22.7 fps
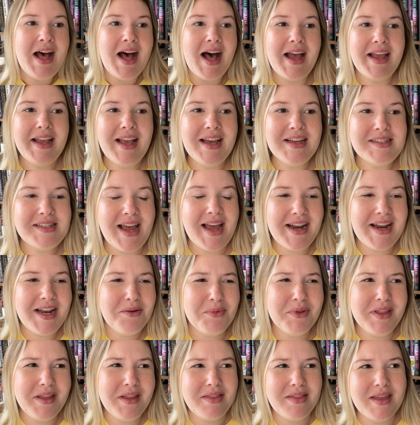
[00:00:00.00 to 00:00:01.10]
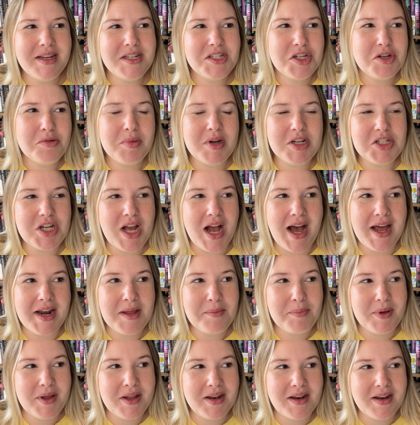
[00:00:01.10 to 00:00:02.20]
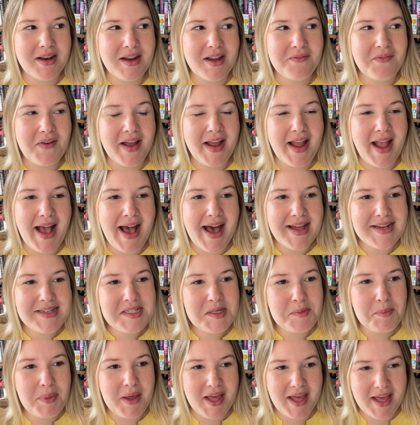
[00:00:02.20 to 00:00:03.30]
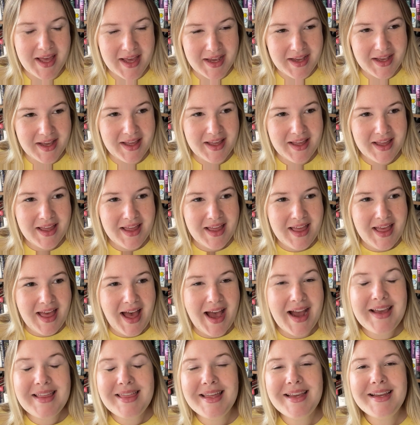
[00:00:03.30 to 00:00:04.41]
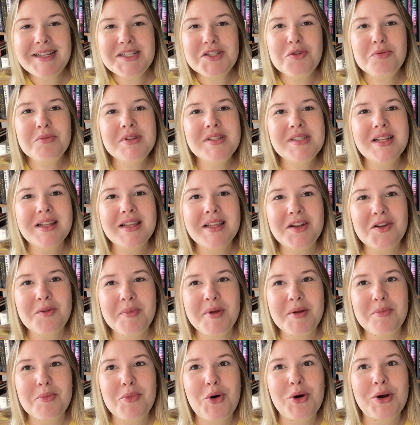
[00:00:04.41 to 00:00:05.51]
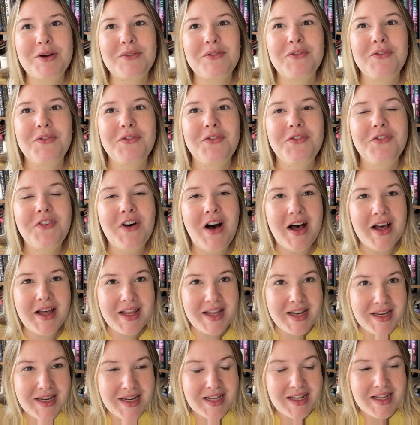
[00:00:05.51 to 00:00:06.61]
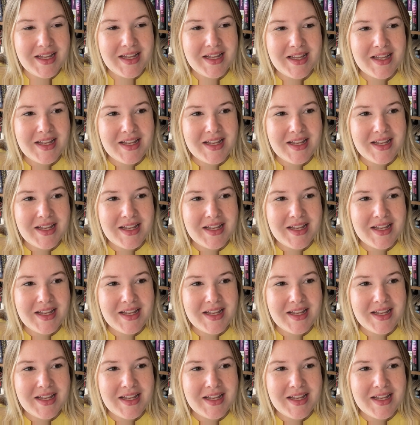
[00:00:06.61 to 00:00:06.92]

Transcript: I guess I didn't really think too much on it, but if I had to pick, I think it's almost a little bit more fun